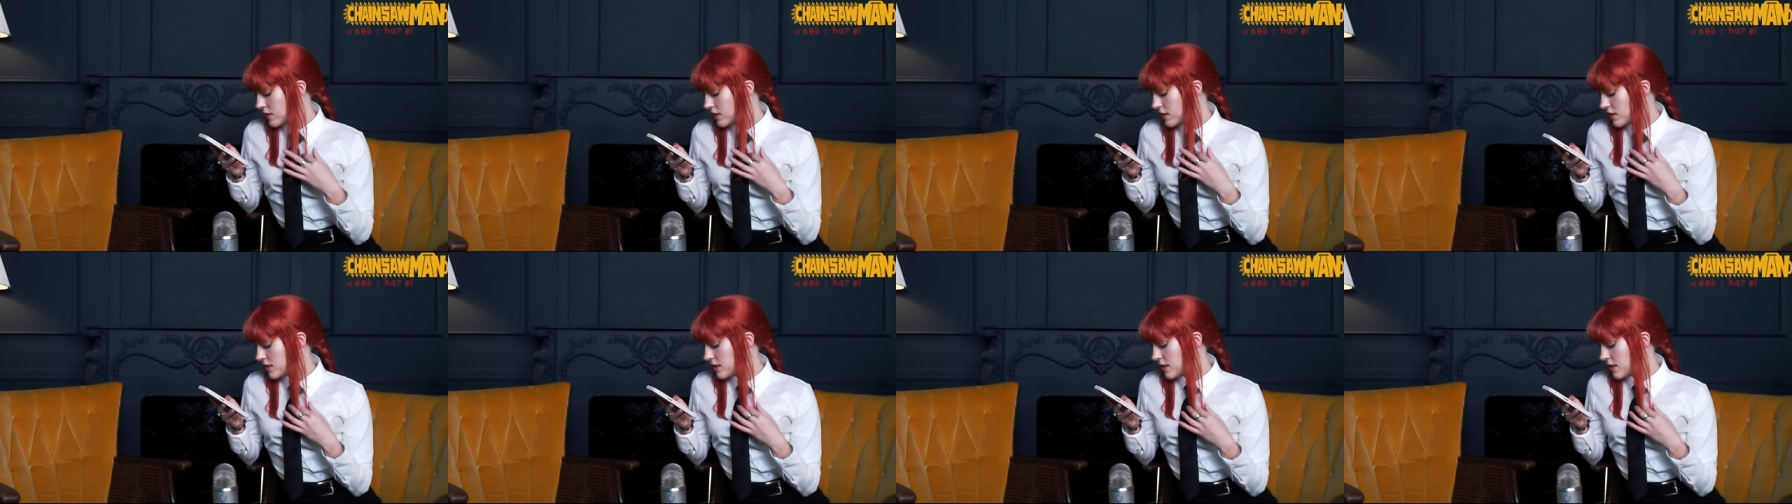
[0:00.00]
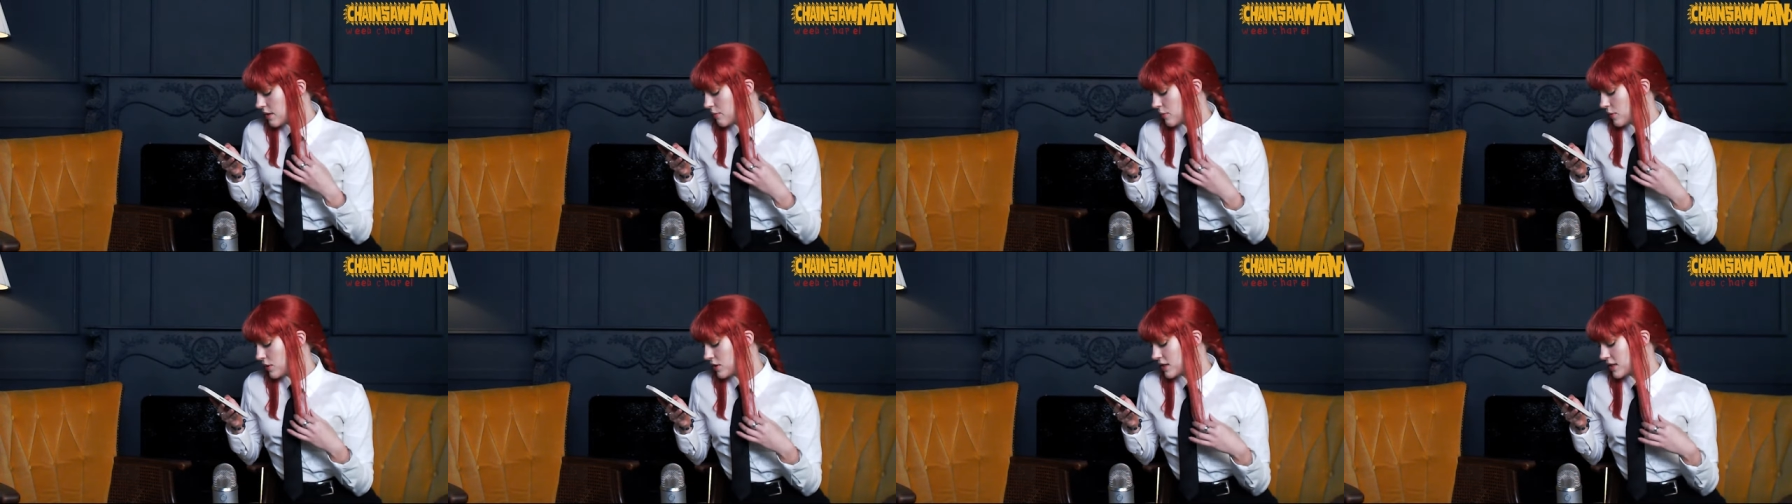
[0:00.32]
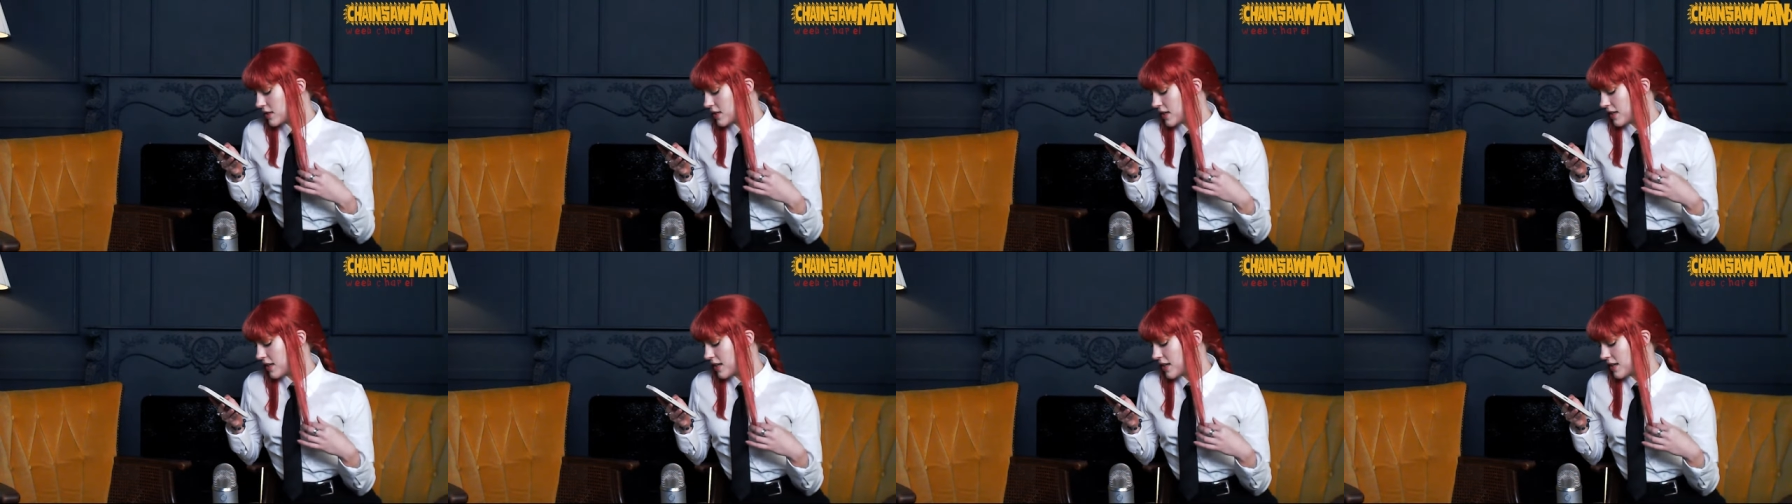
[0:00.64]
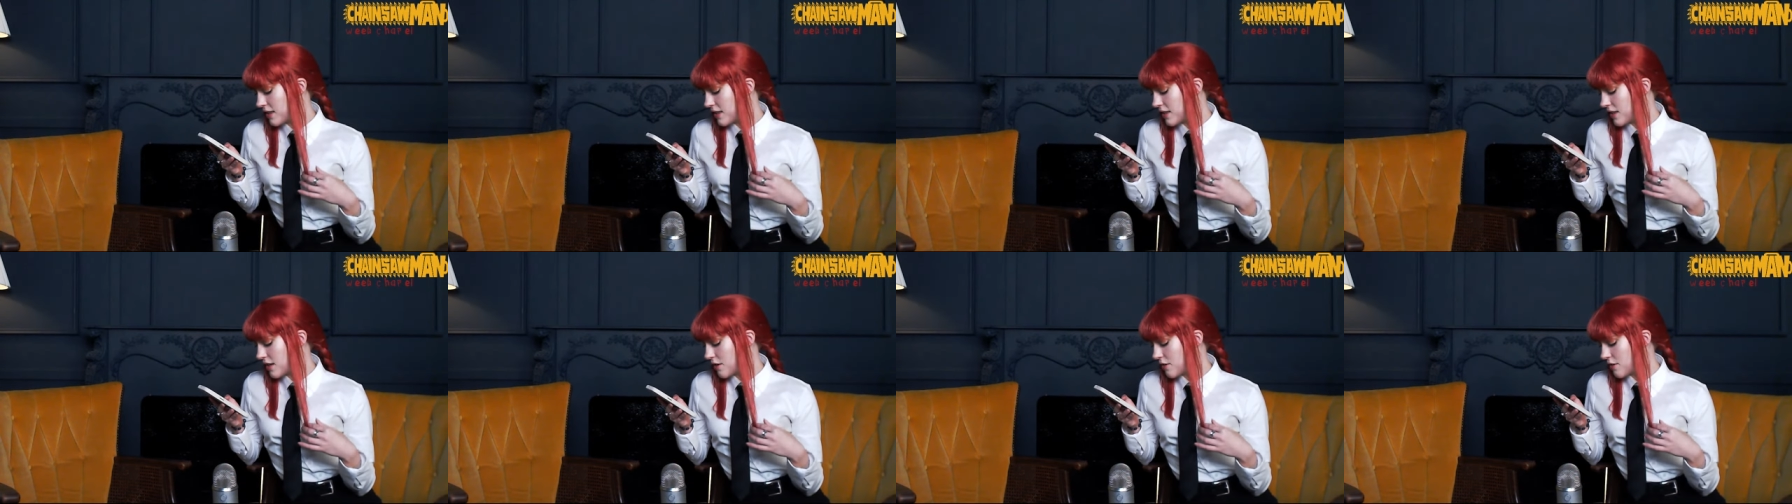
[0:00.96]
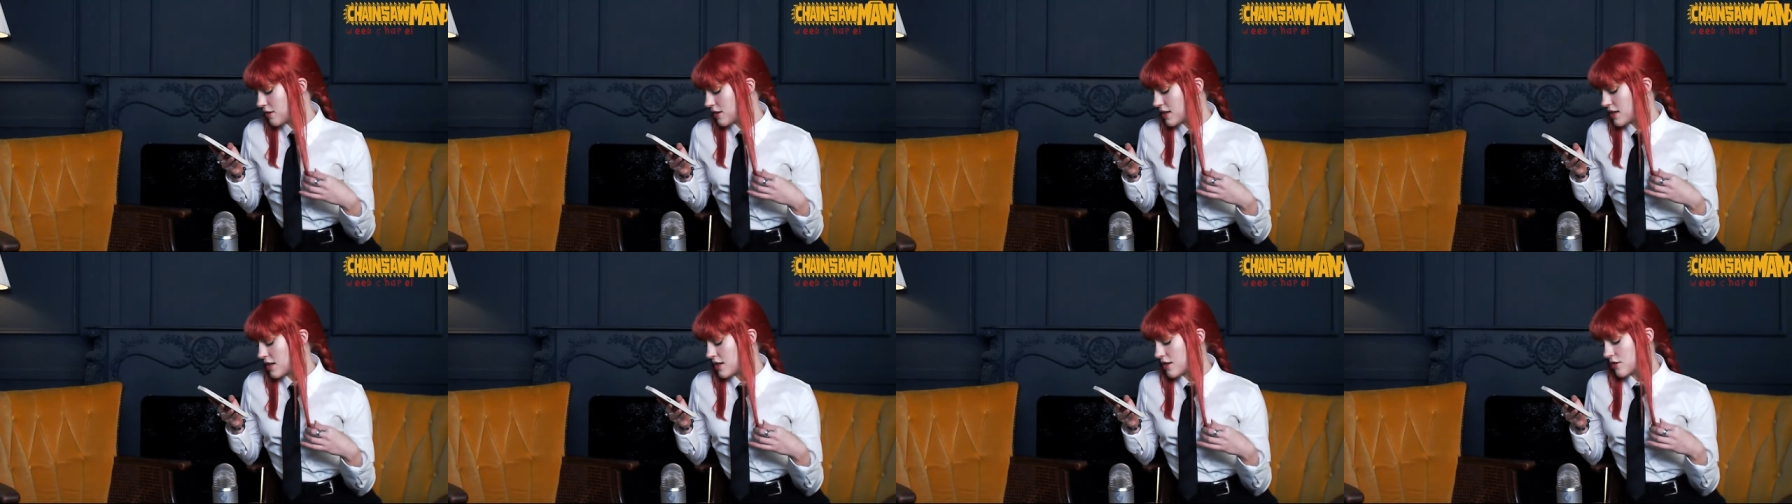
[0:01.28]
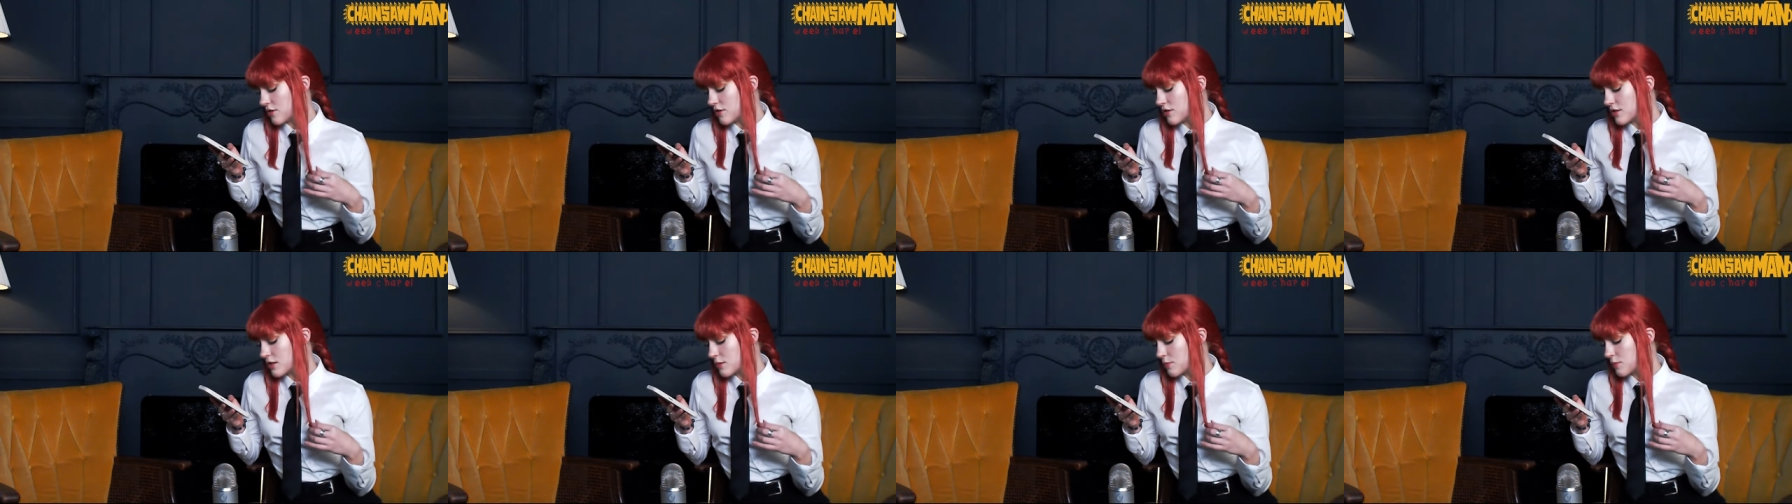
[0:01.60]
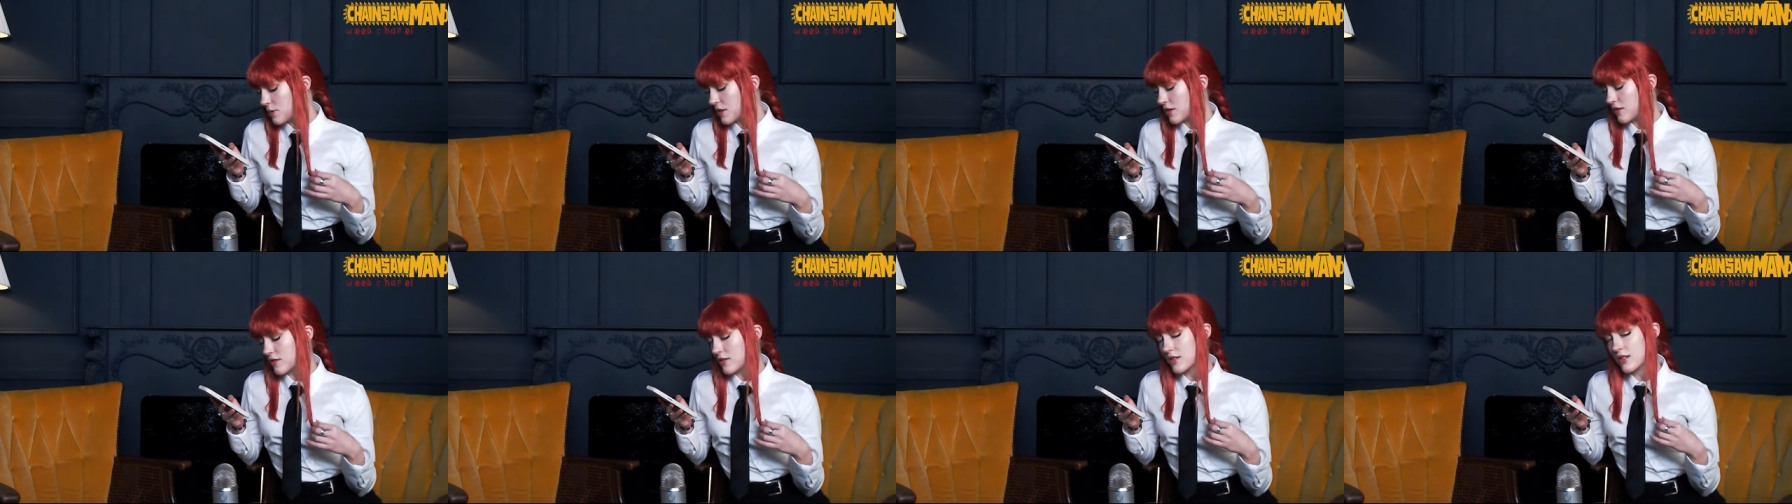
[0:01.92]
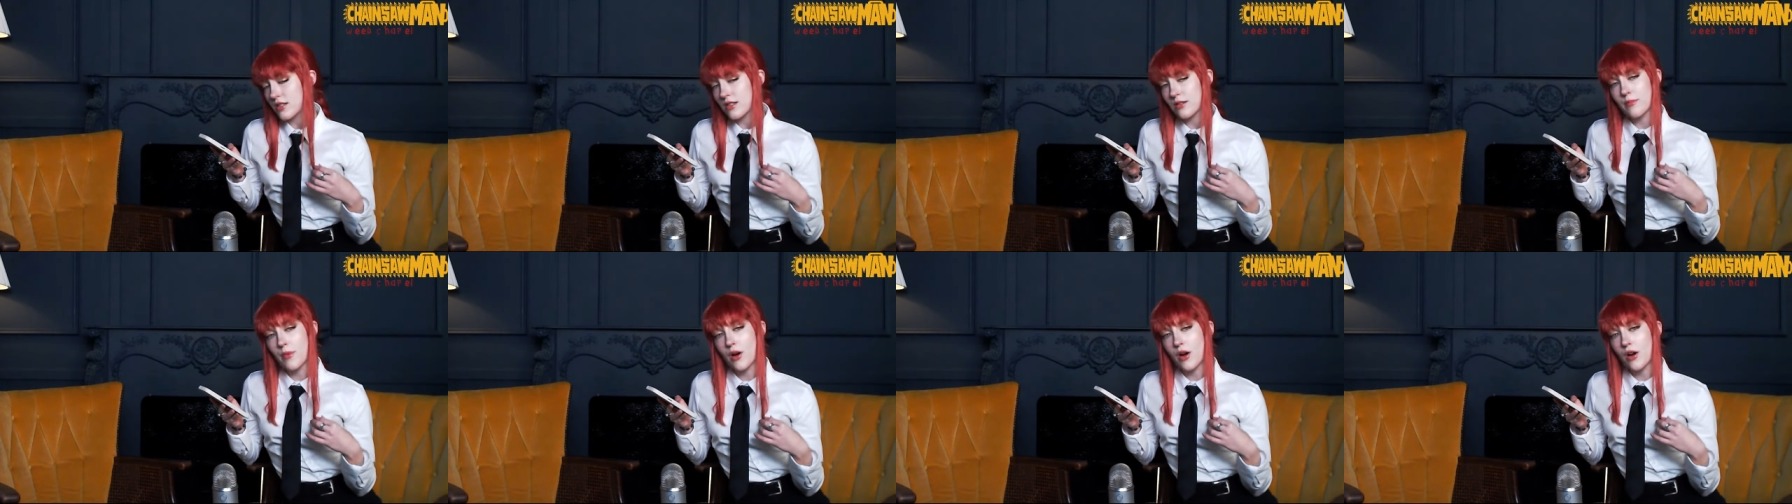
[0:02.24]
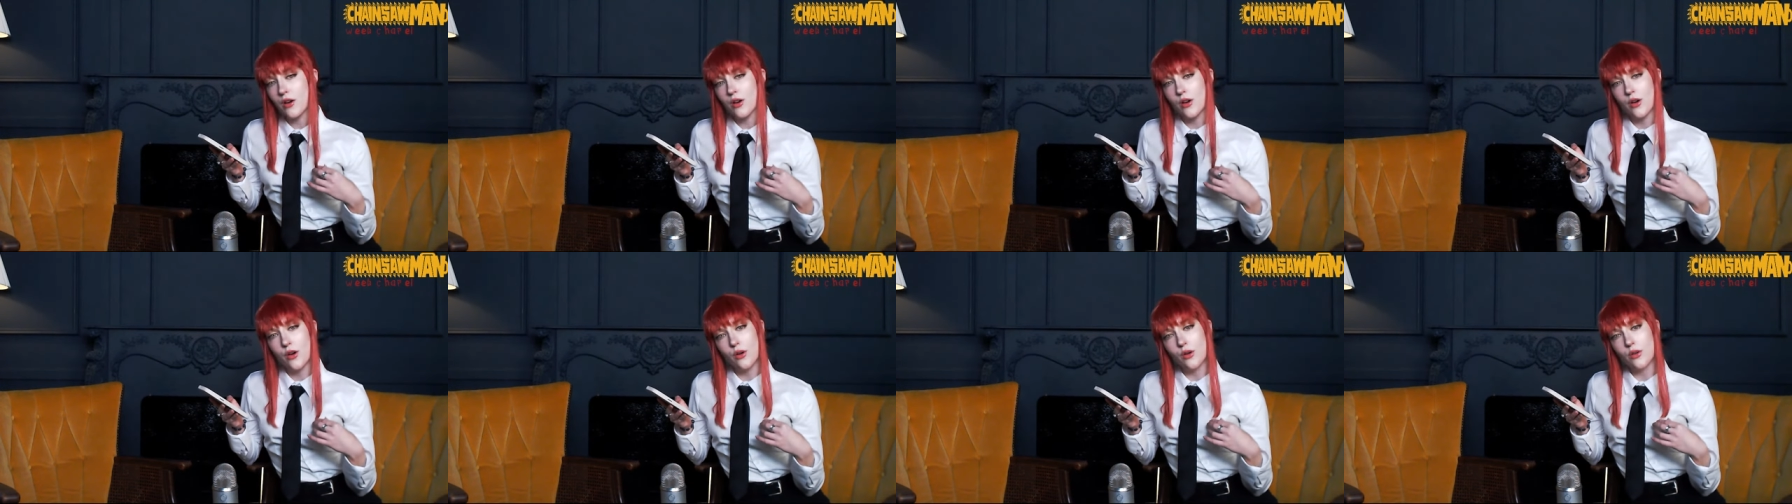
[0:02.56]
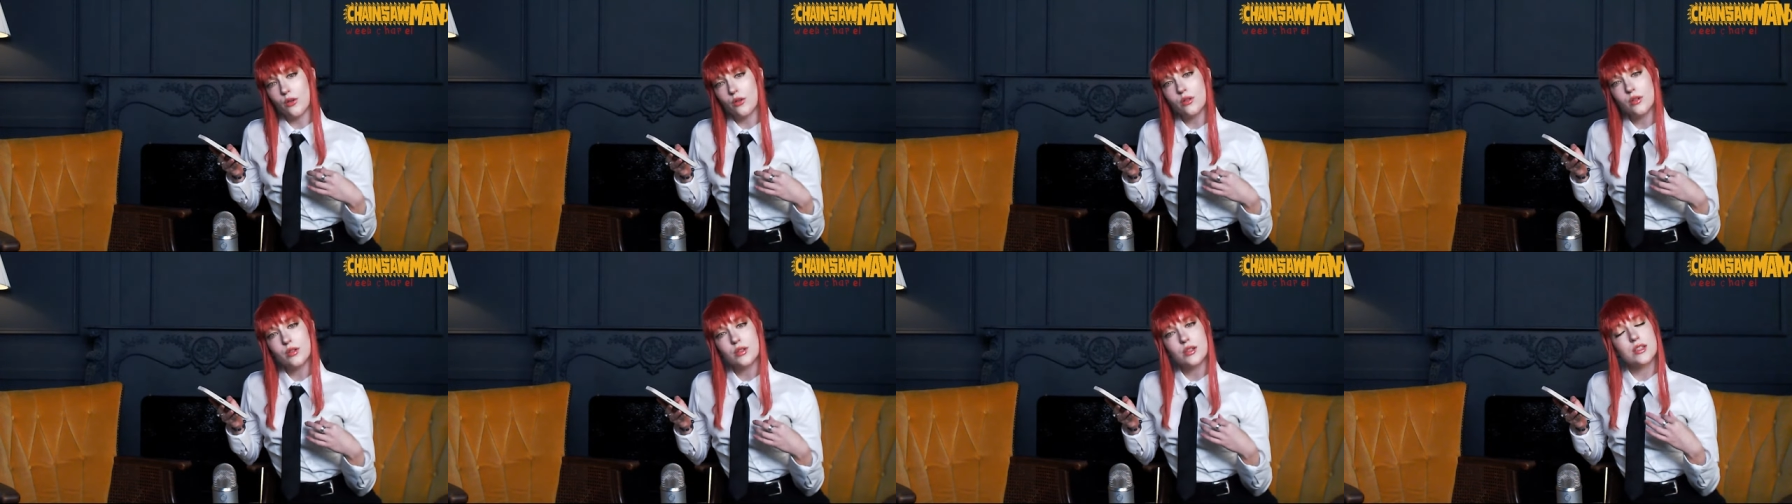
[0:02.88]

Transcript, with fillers: Someone's getting their ears pierced tomorrow.